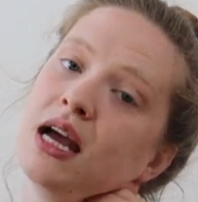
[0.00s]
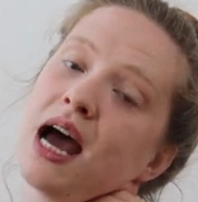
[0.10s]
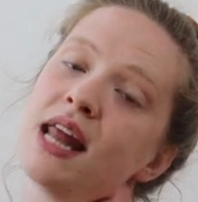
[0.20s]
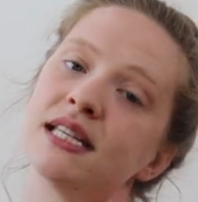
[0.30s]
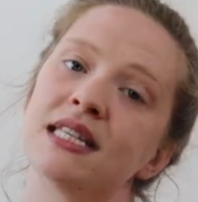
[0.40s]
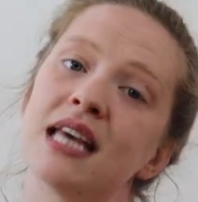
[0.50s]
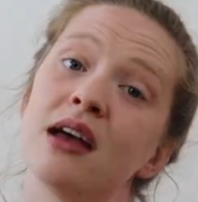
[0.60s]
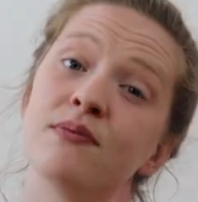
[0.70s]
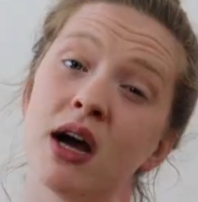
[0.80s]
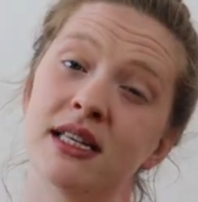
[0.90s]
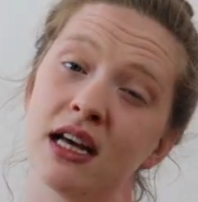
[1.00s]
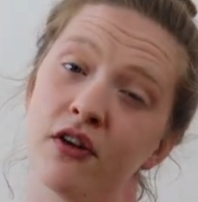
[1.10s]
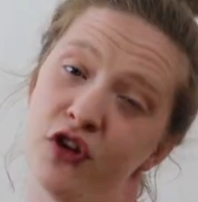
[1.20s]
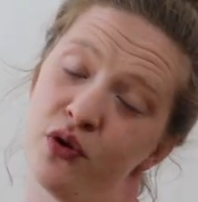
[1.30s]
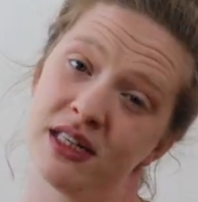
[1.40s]
And as I said, it might take a
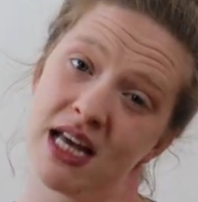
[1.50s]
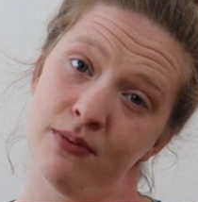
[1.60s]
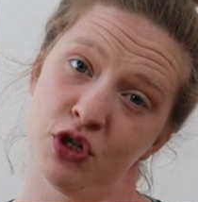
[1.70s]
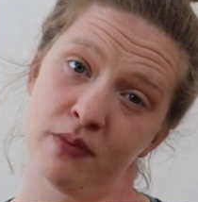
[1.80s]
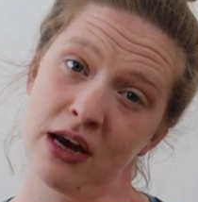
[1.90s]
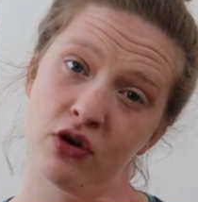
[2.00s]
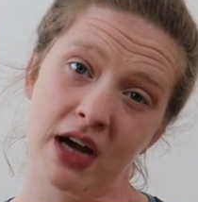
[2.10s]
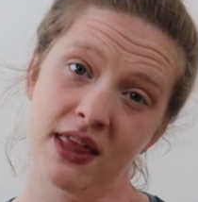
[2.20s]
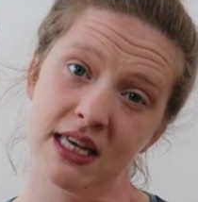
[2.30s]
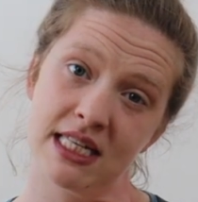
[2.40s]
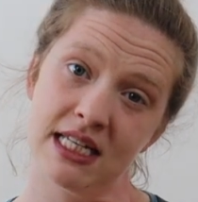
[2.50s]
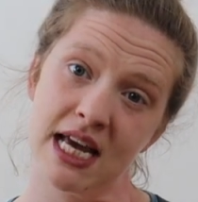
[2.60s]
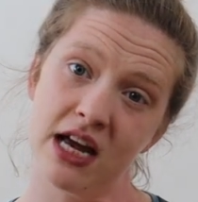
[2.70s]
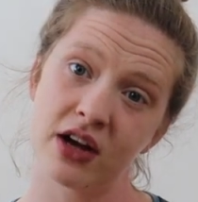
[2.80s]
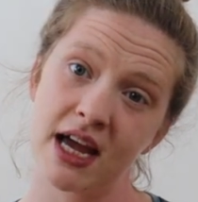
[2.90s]
few attempts. You may not get this
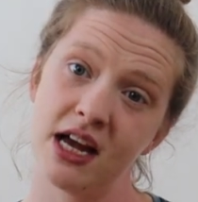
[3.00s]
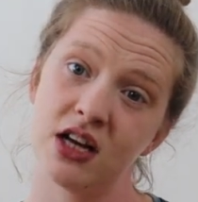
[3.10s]
today, okay?